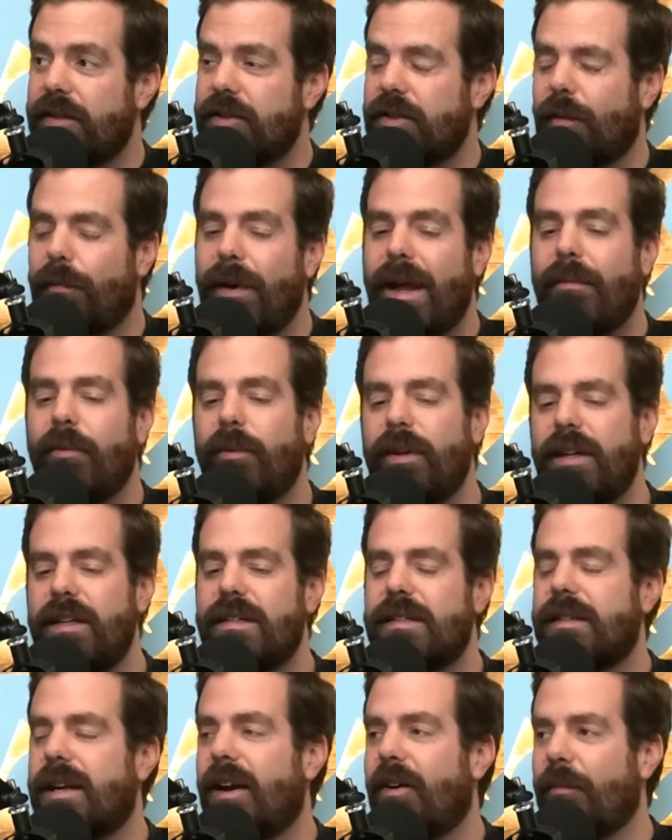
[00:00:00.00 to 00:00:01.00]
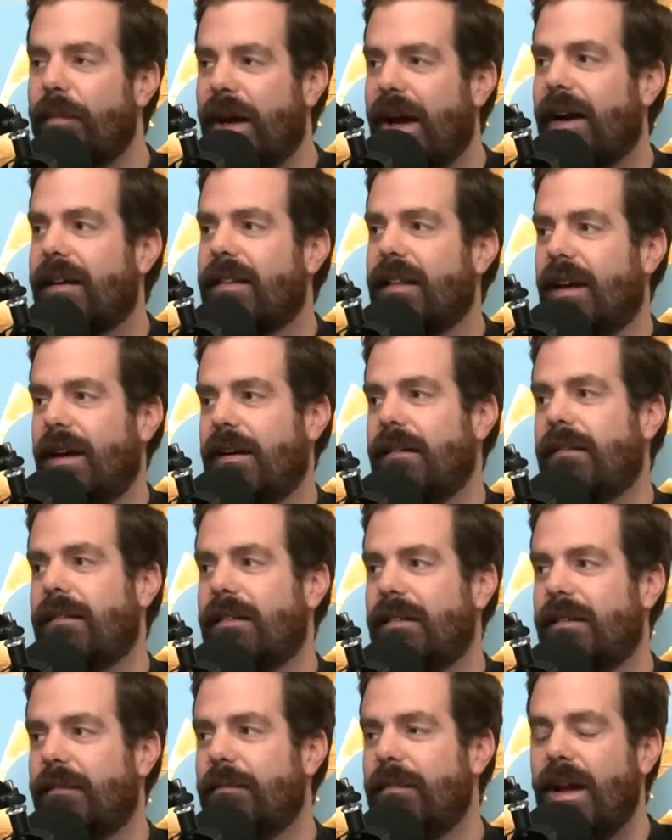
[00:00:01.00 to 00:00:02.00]
So maybe we need to scale back that.
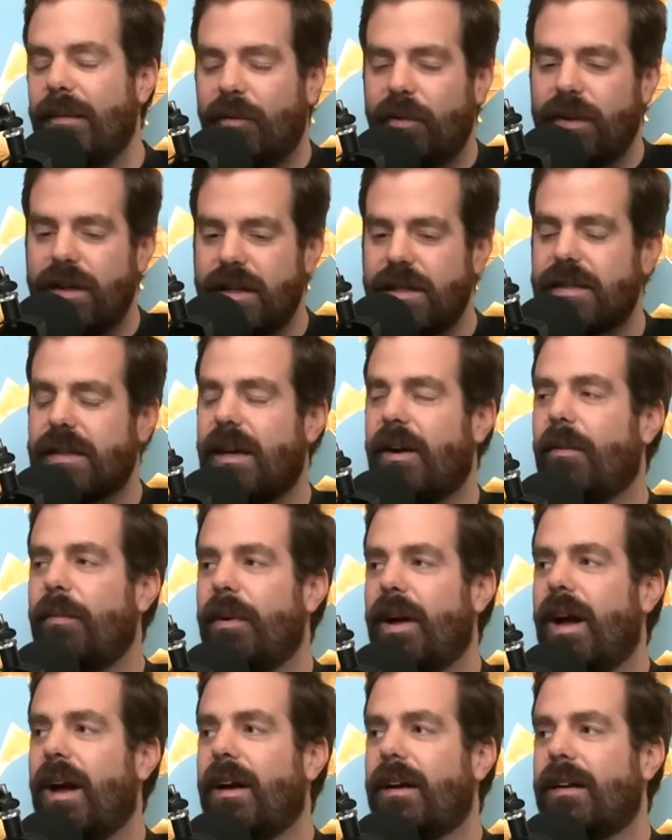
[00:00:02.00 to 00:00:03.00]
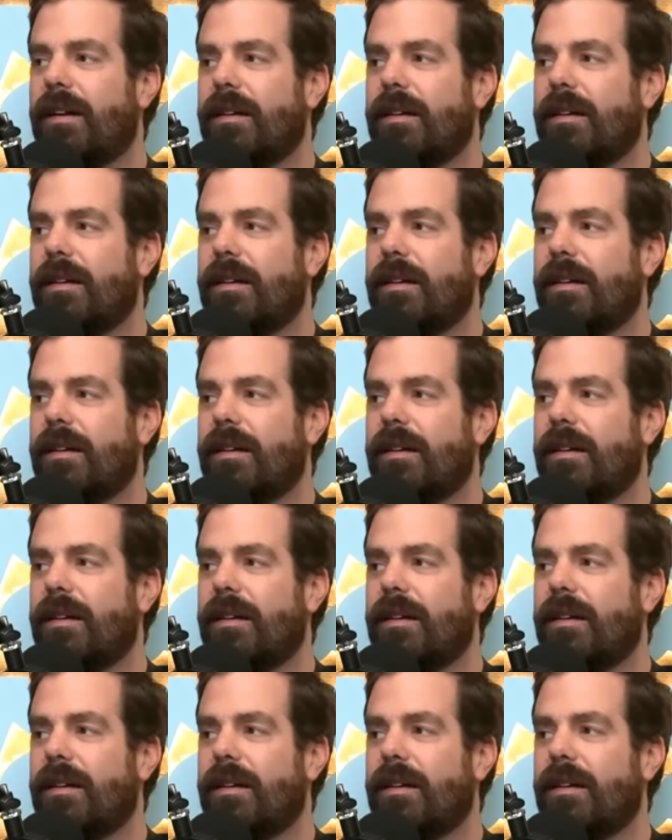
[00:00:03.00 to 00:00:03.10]
Maybe we need to scale back.